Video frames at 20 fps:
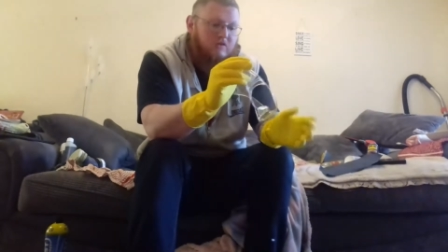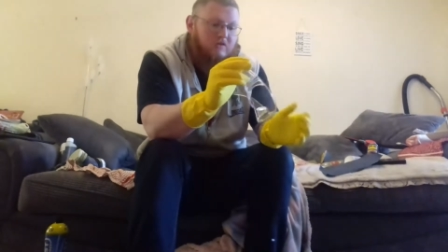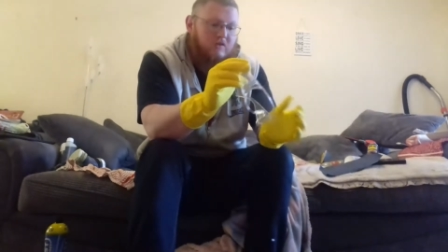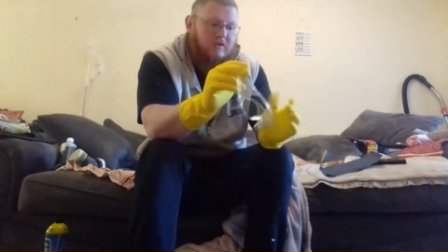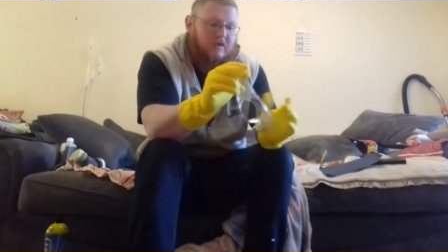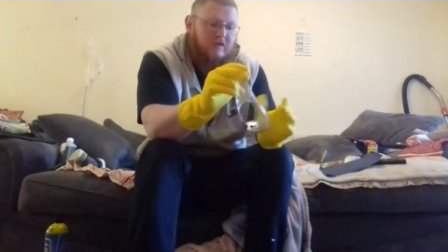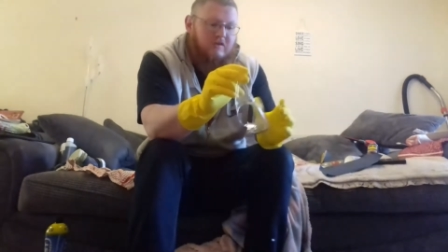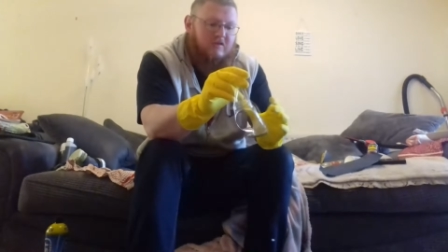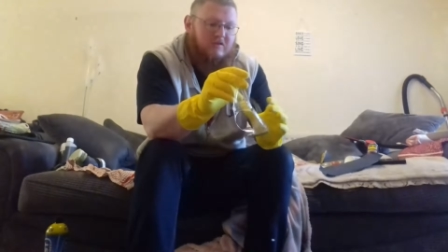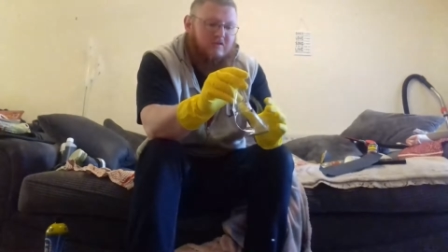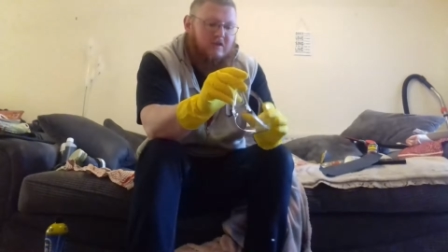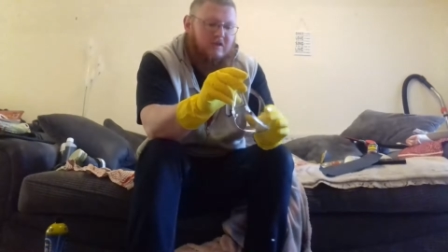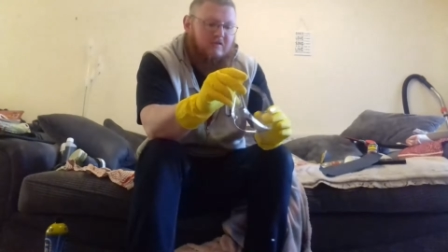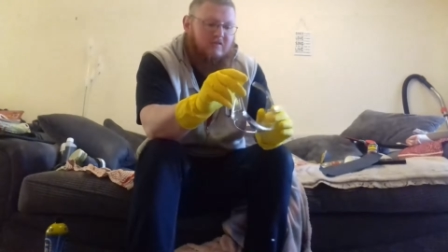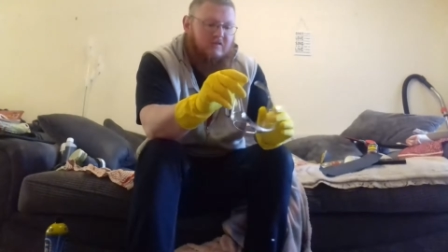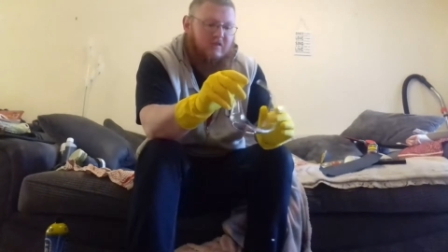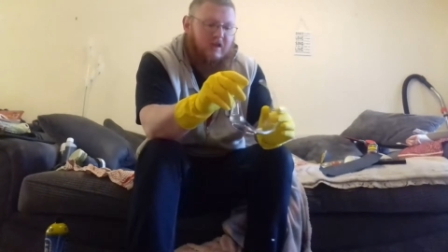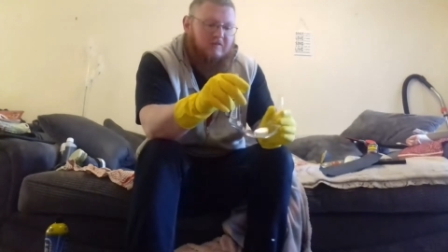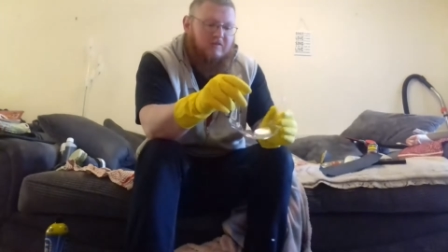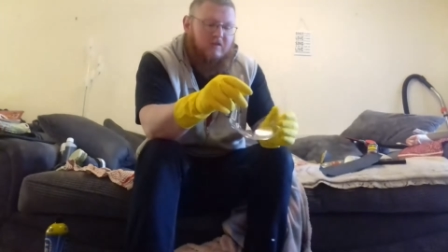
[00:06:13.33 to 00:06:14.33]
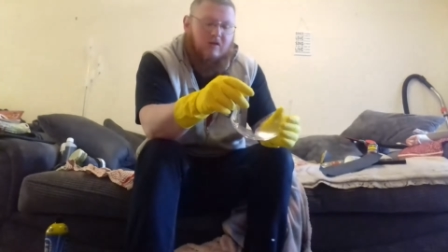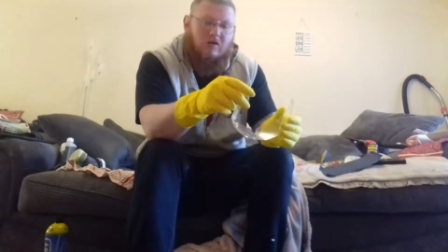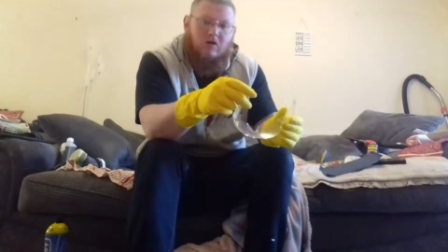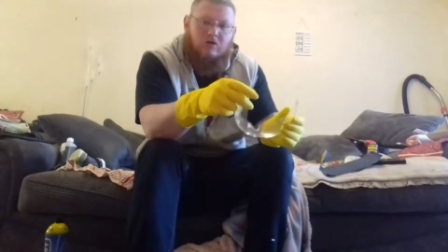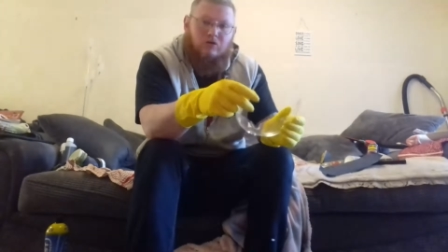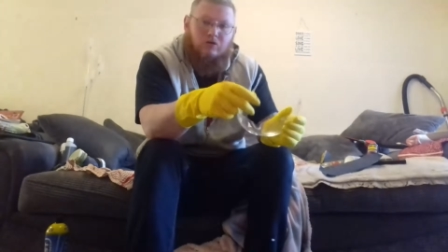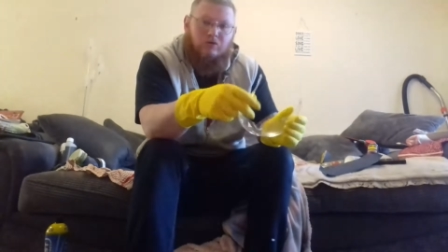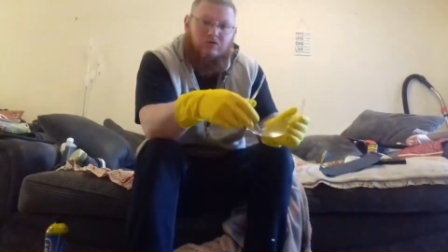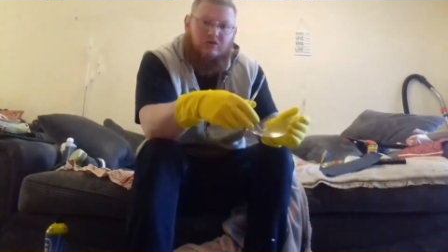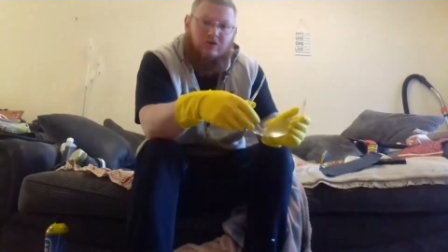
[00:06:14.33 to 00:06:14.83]
So these safety
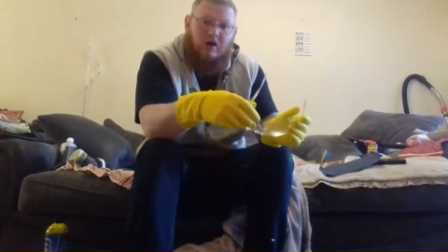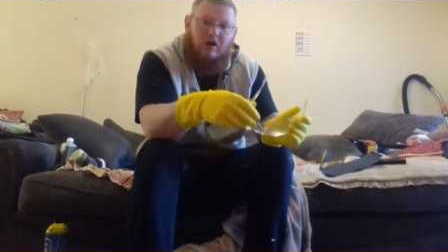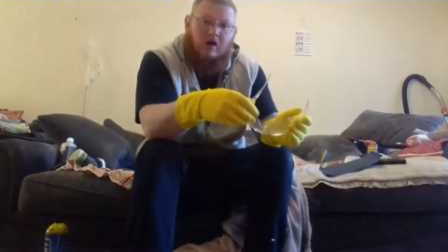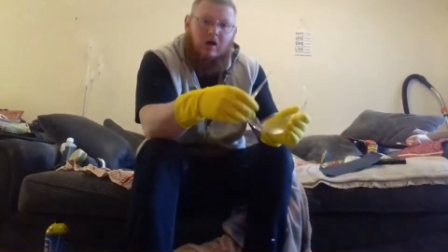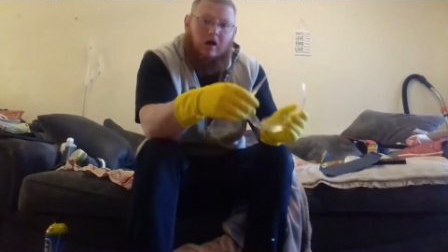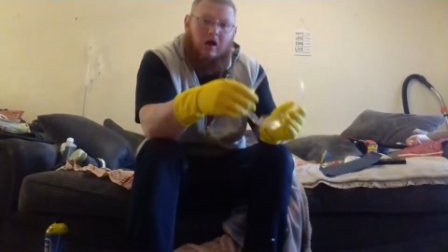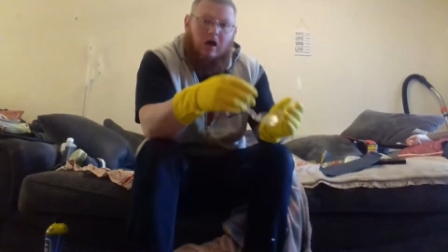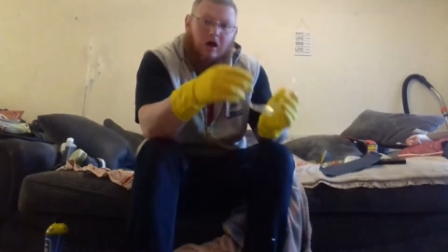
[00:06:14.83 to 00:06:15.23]
goggles are